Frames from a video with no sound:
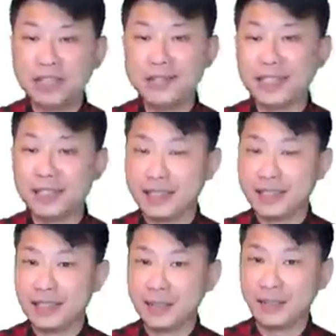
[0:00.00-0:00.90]

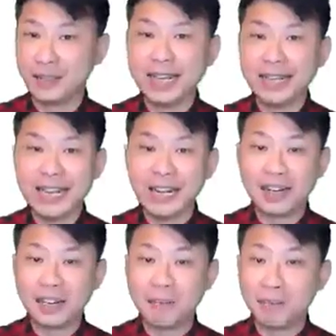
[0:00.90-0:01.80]
students, and they
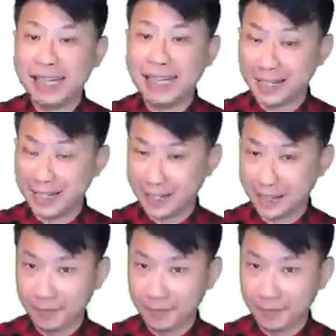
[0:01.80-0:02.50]
are complete.